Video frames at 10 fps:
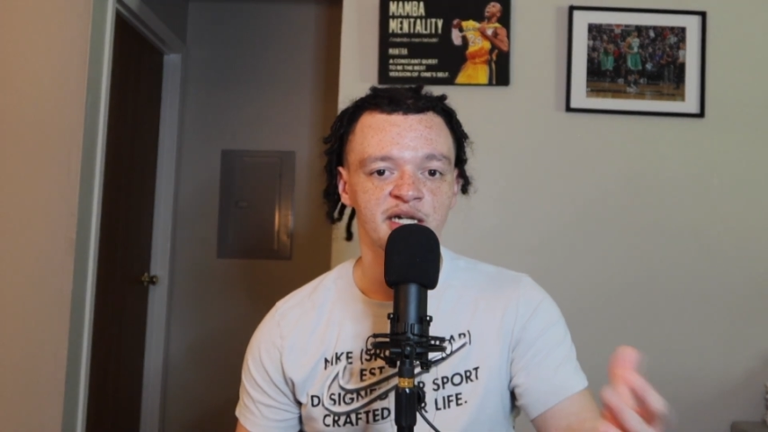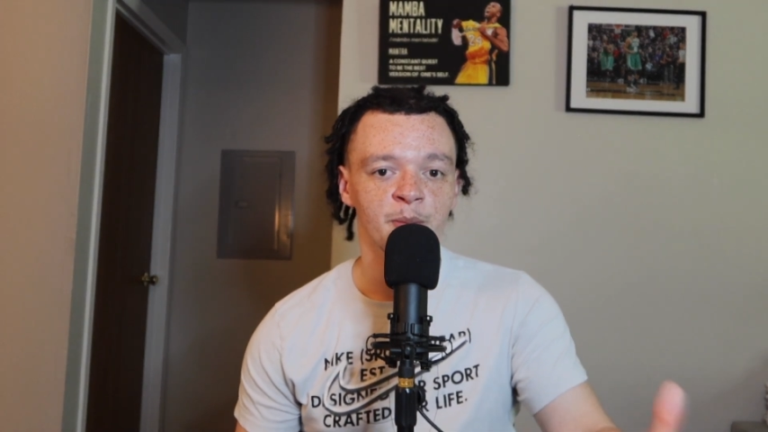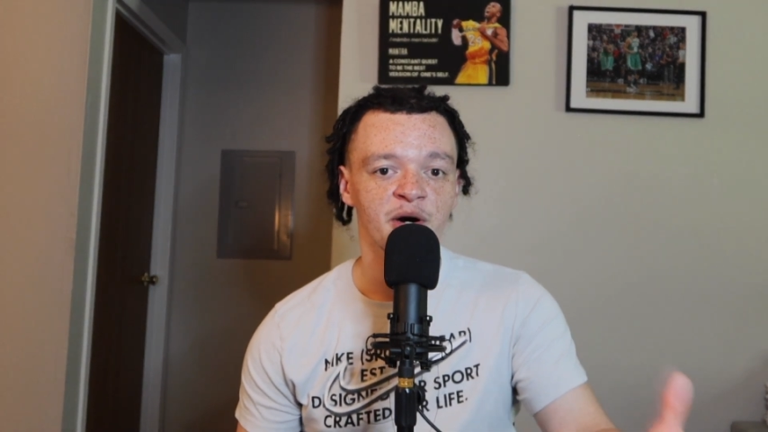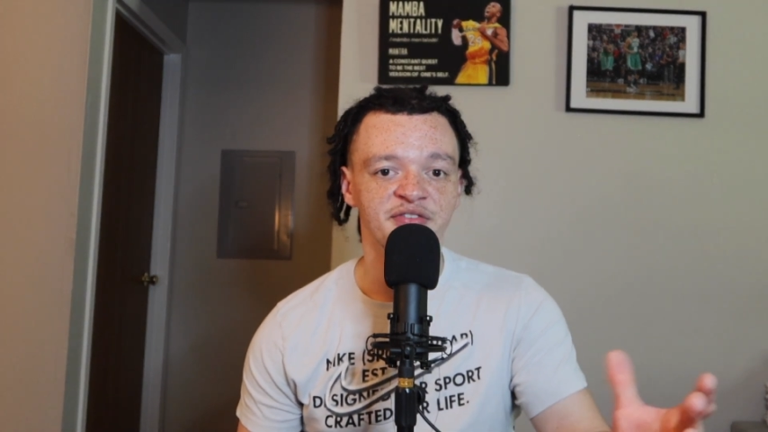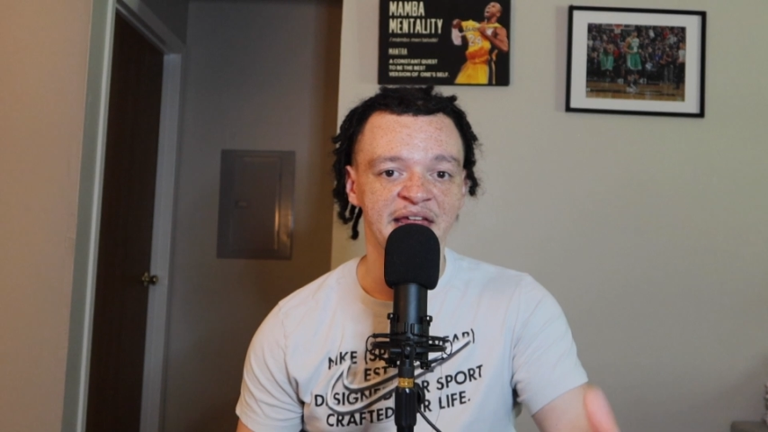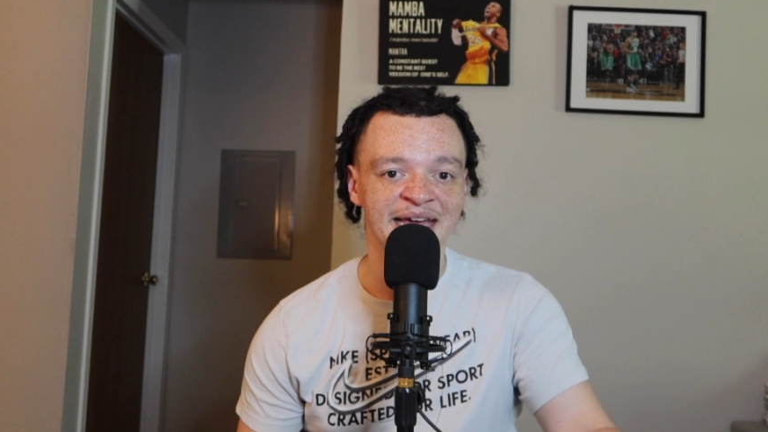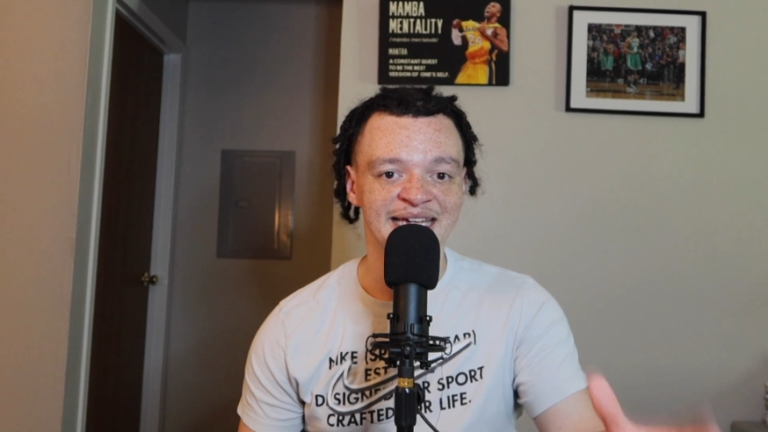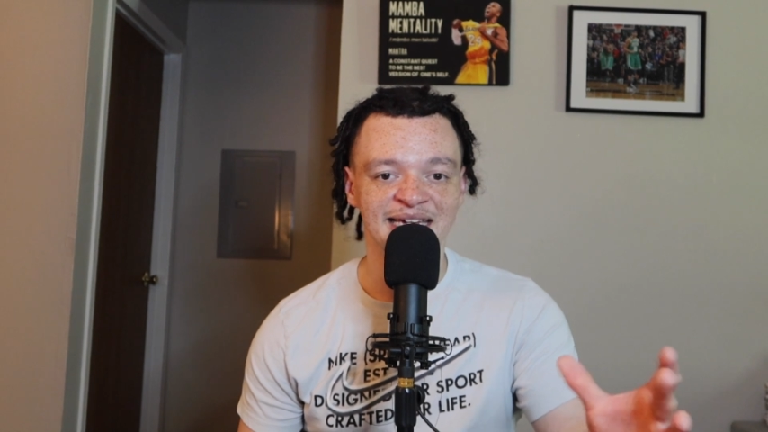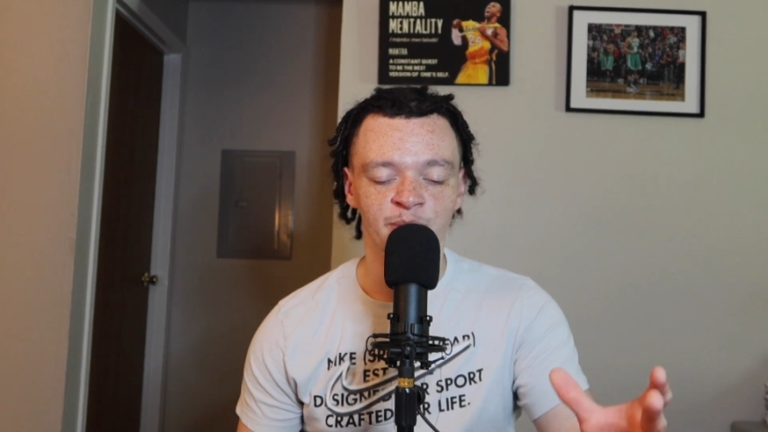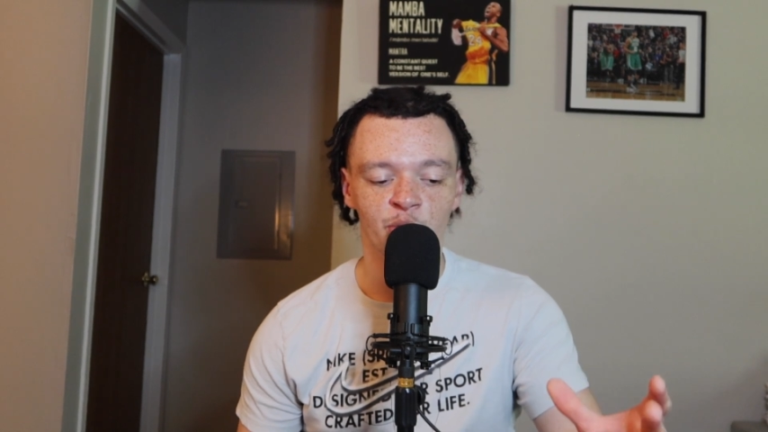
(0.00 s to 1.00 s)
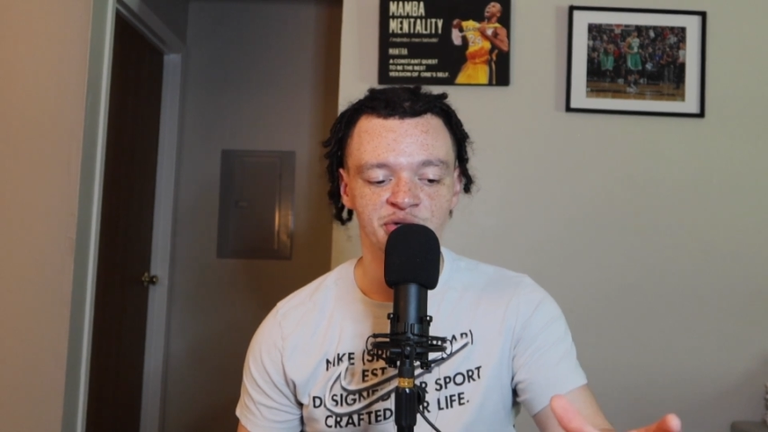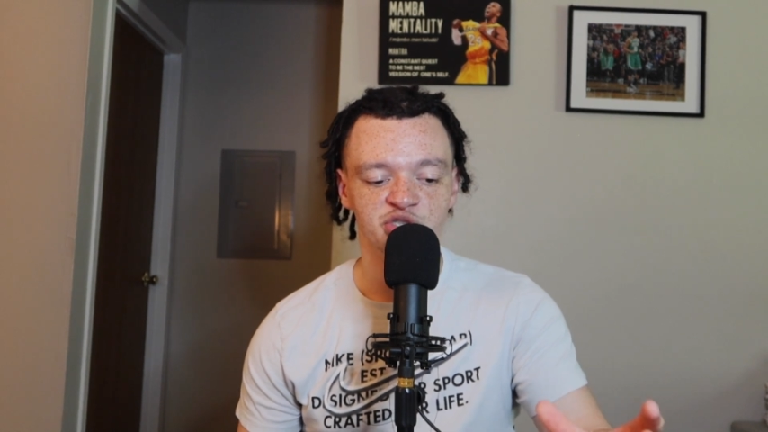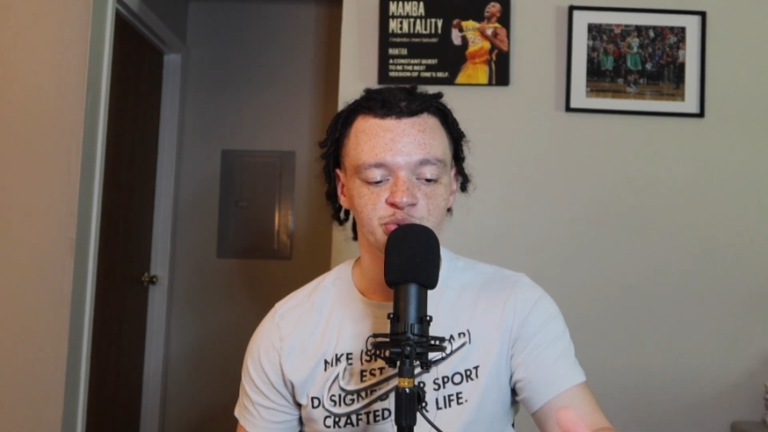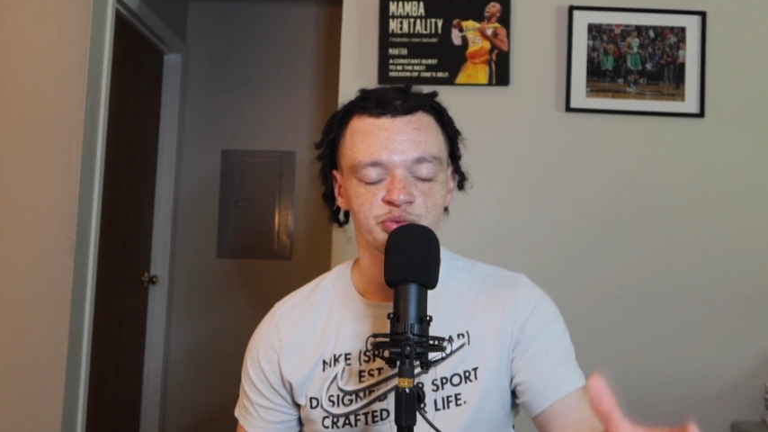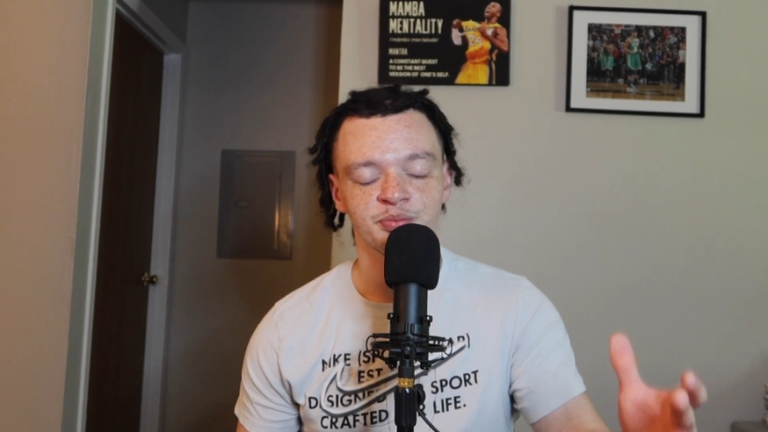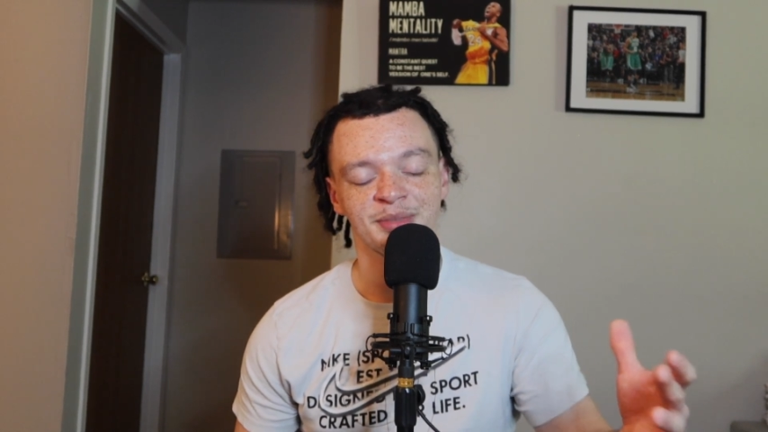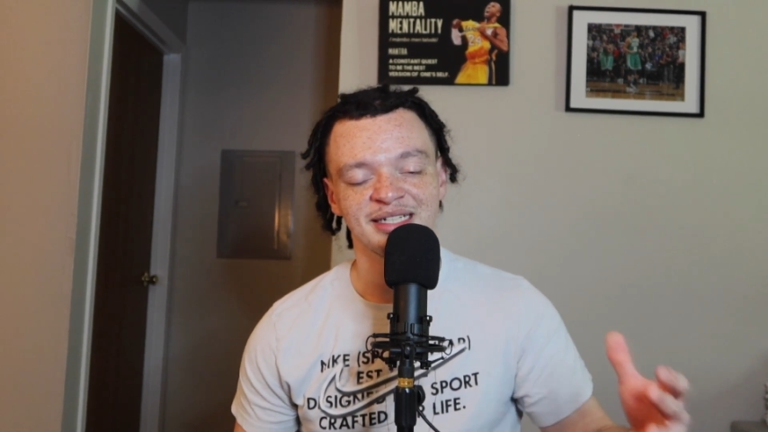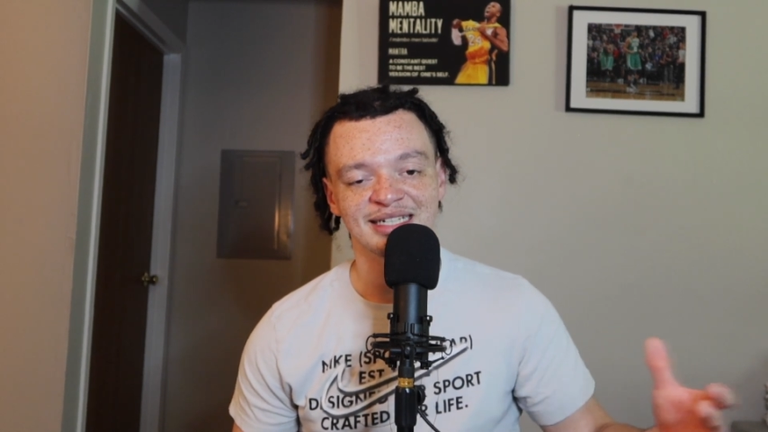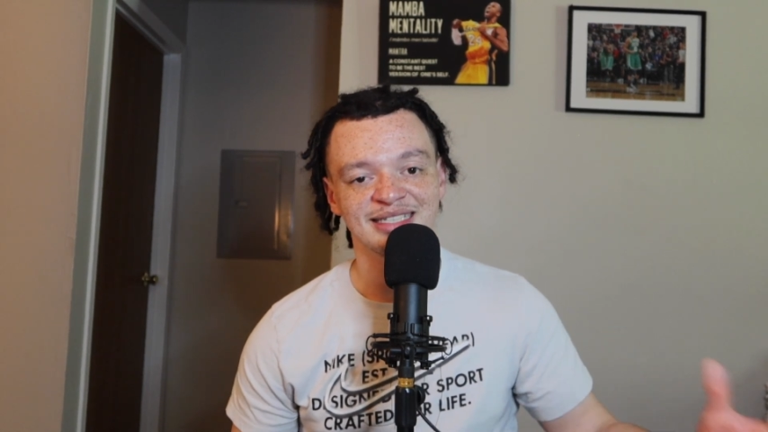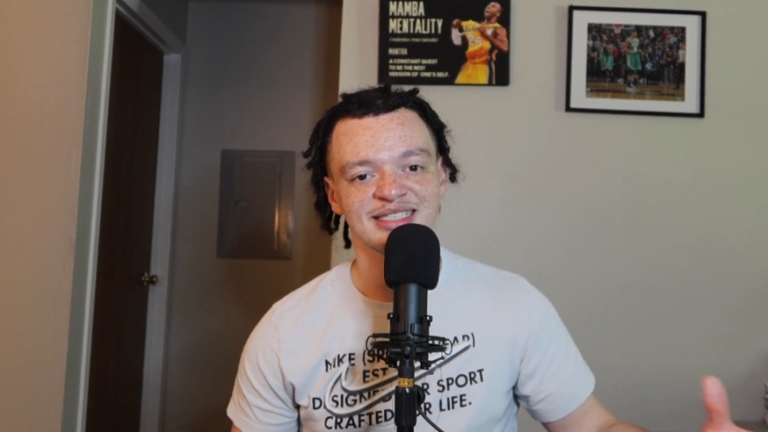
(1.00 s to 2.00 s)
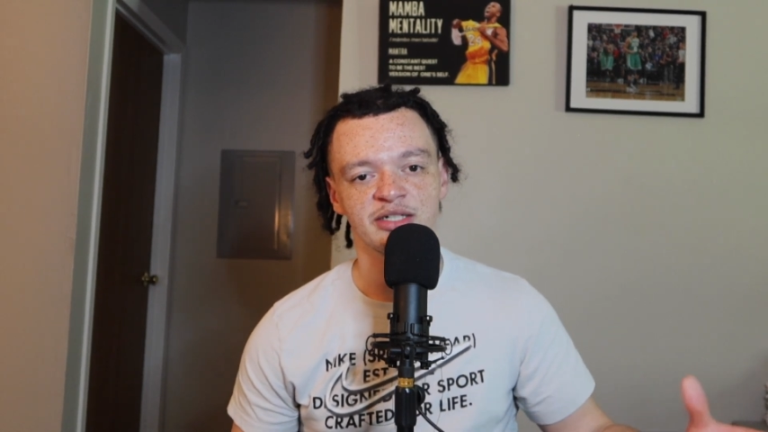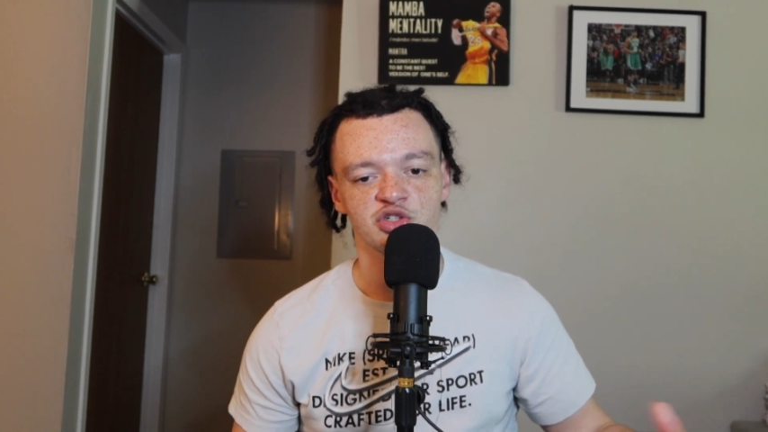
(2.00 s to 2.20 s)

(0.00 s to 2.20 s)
above that and get more into being a contender,